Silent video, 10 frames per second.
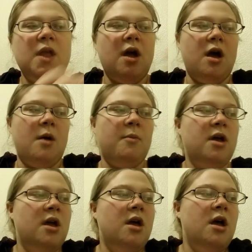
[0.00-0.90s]
I'm
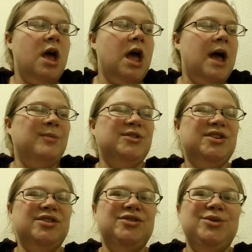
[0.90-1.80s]

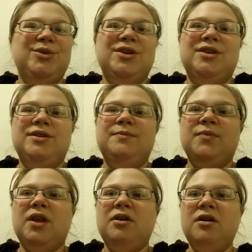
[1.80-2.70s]
just gonna do
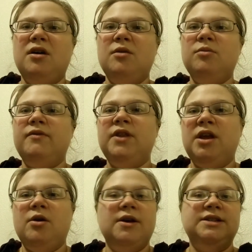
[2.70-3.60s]
a
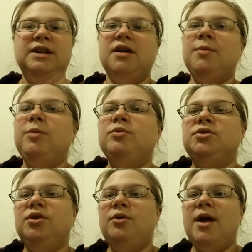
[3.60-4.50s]
video I see a lot of people
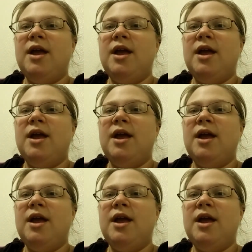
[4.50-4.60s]
do,